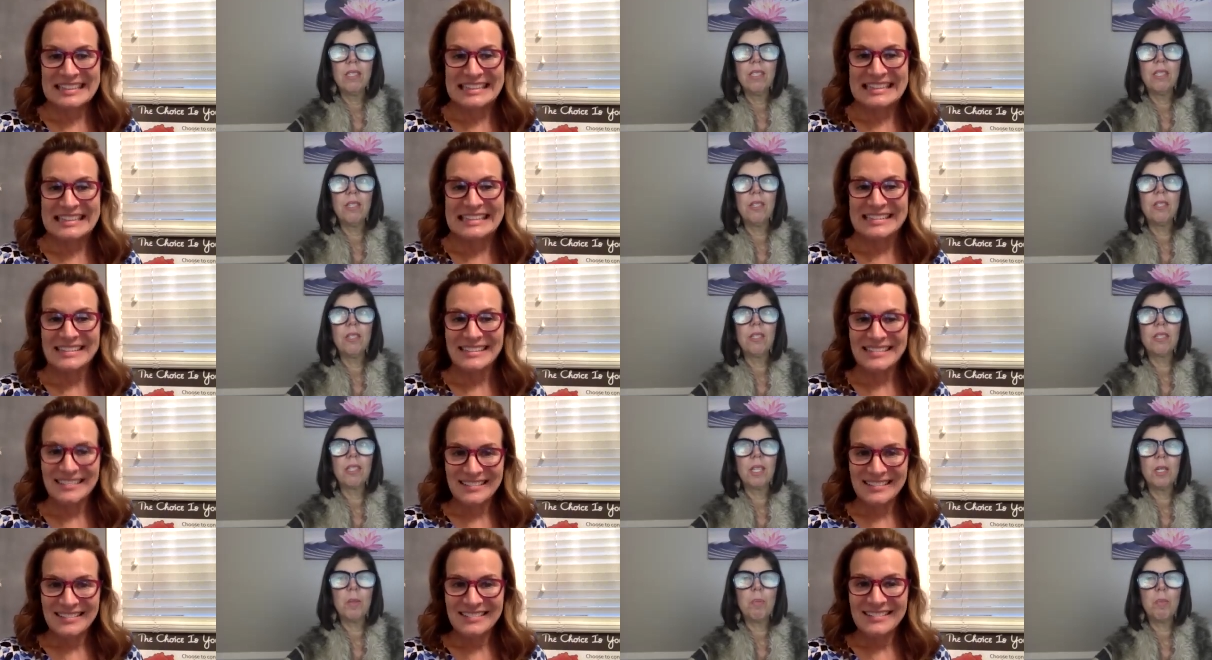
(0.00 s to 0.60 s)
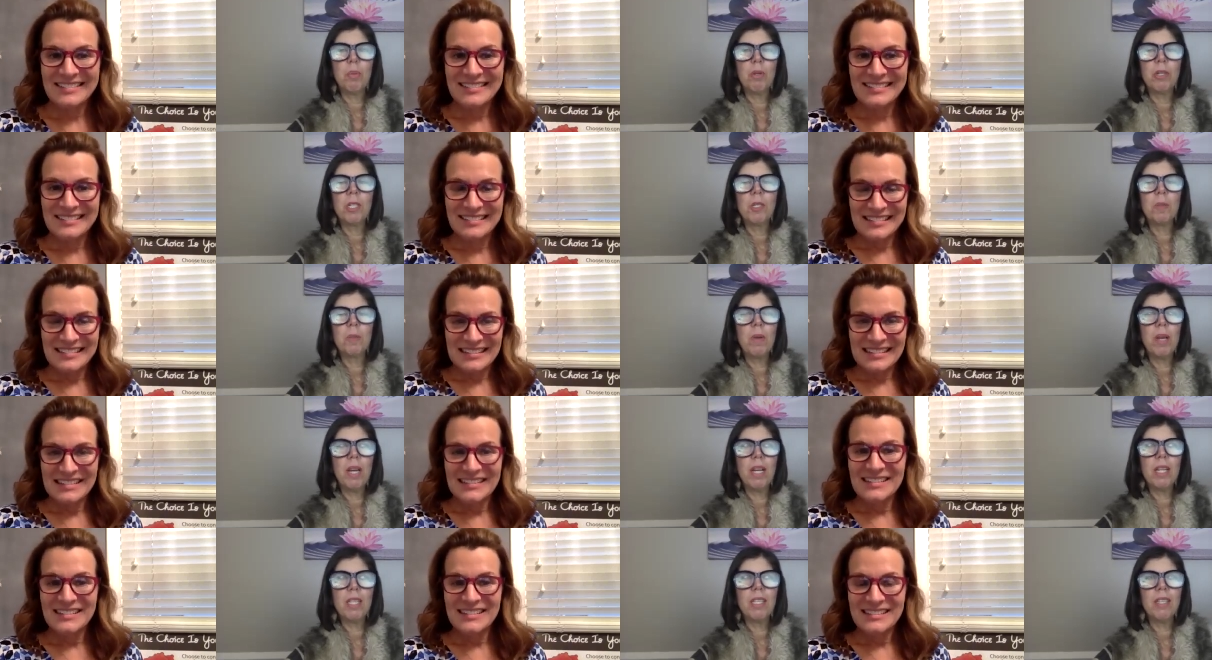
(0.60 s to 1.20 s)
Speaker 1: seriously,
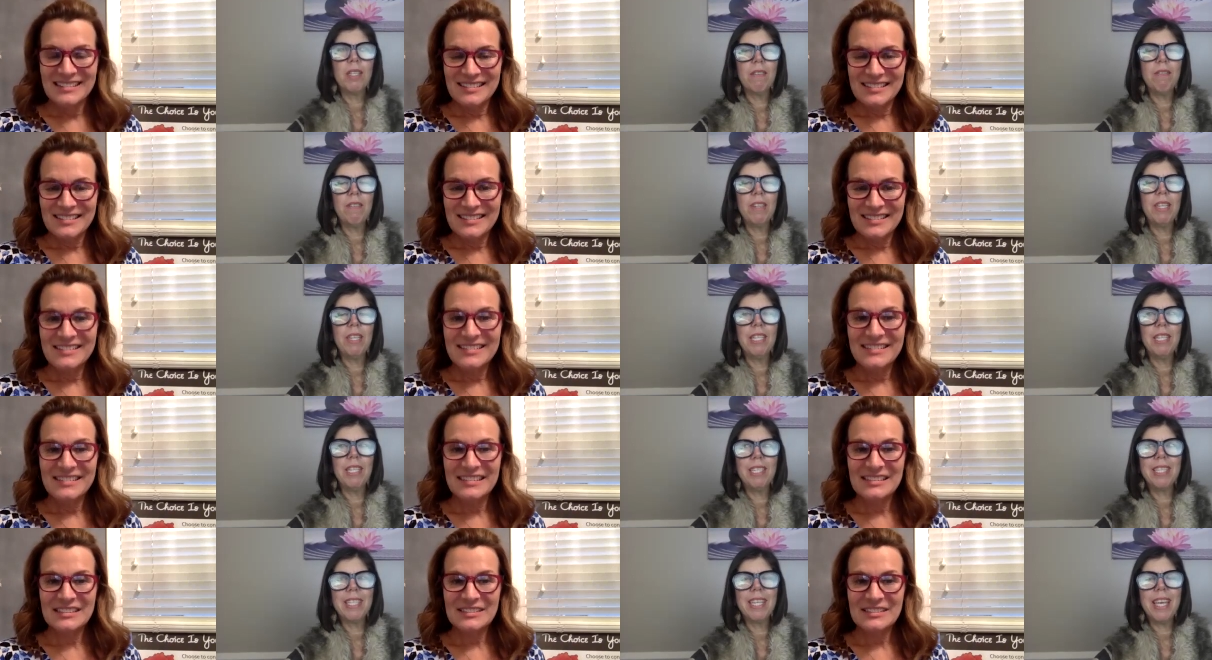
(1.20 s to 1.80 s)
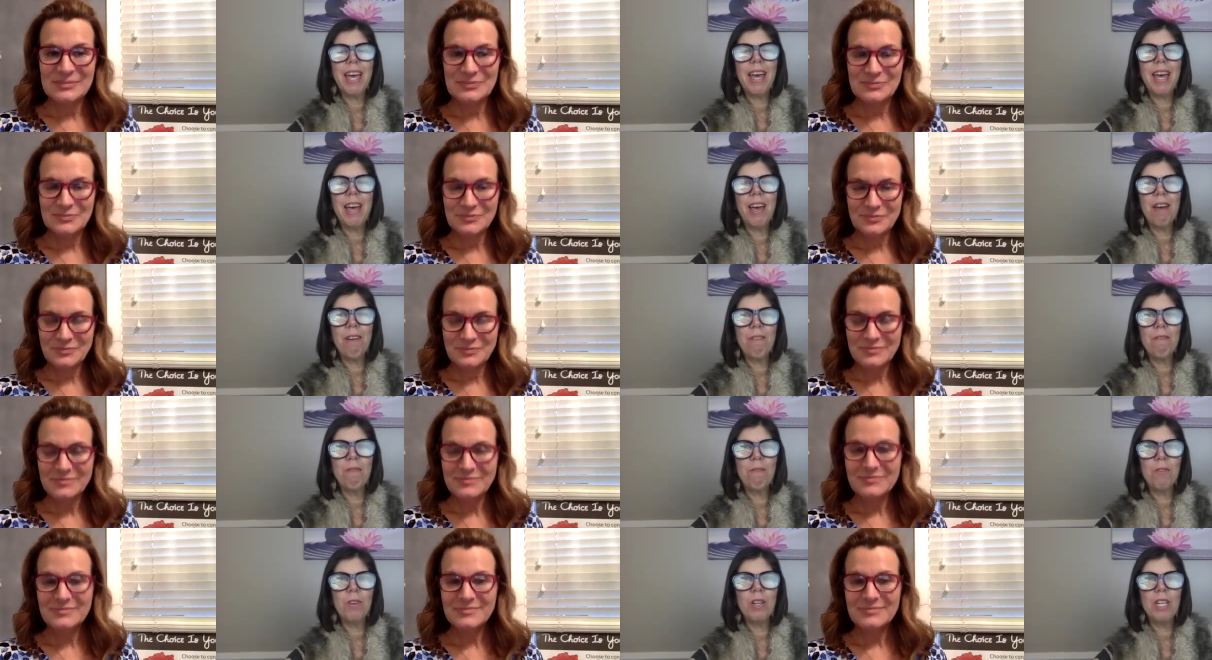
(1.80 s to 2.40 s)
perspective is
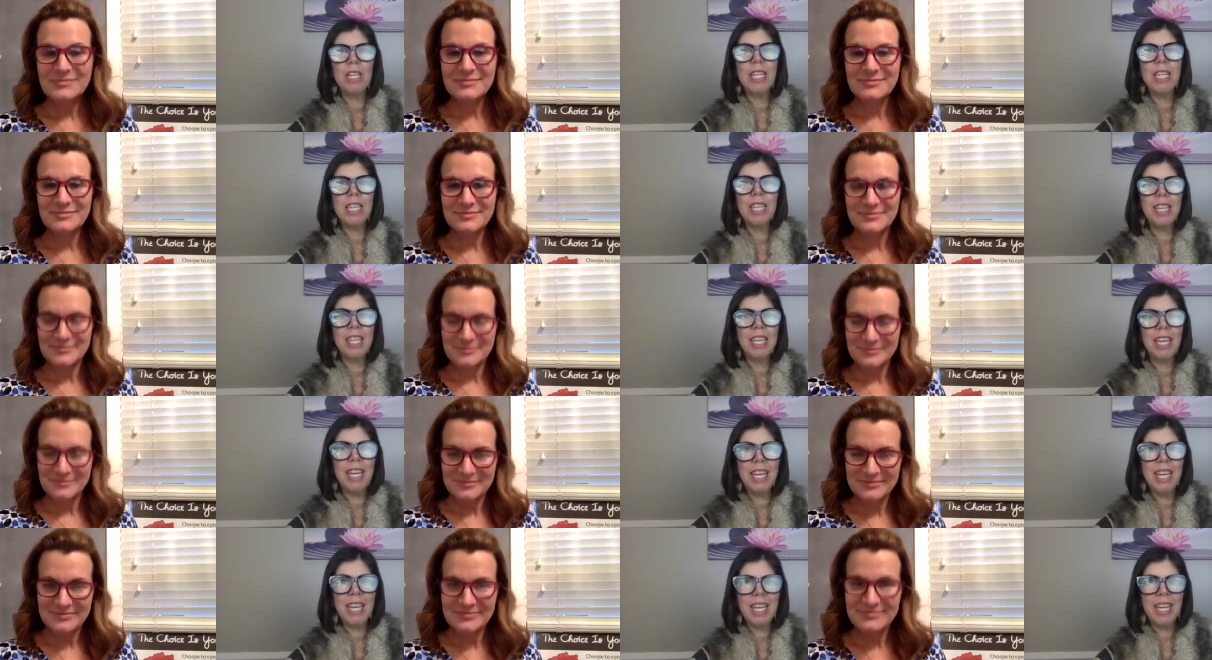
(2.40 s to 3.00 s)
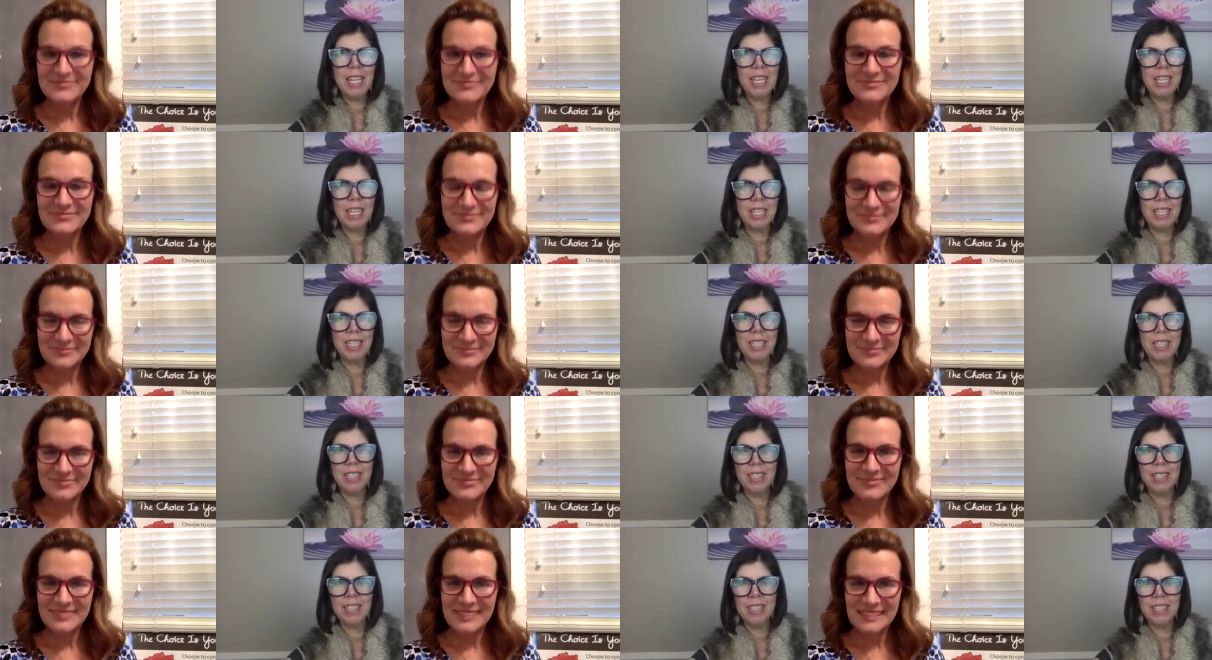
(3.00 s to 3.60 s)
everything.
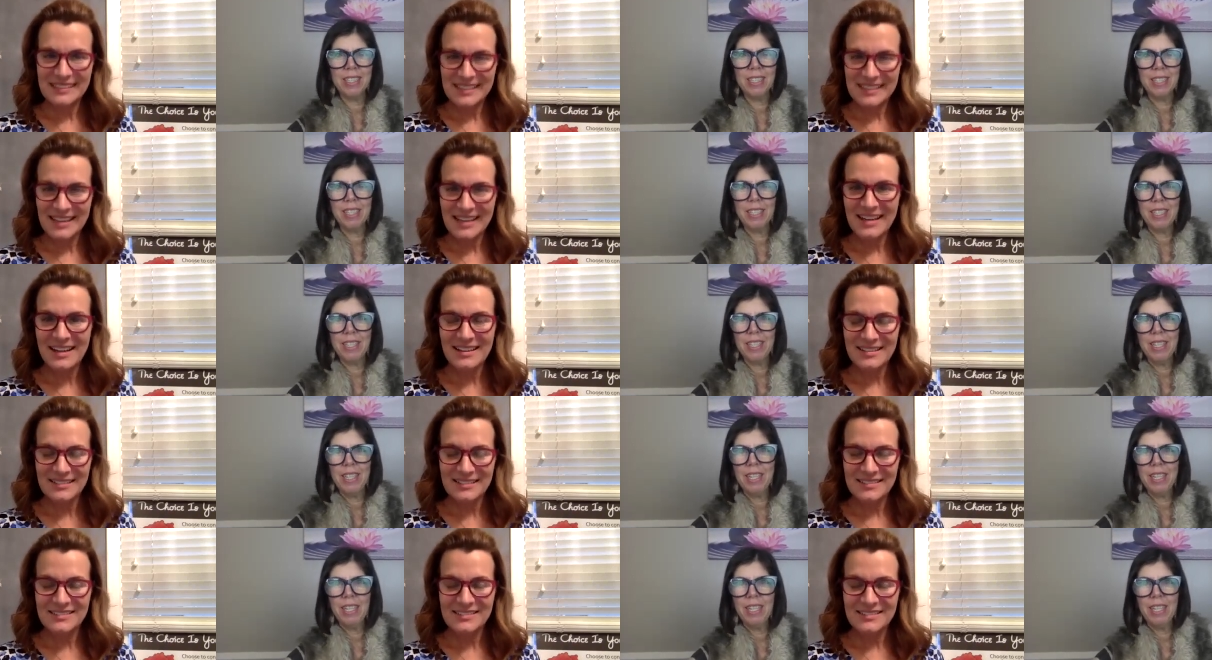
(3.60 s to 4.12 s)
Yeah.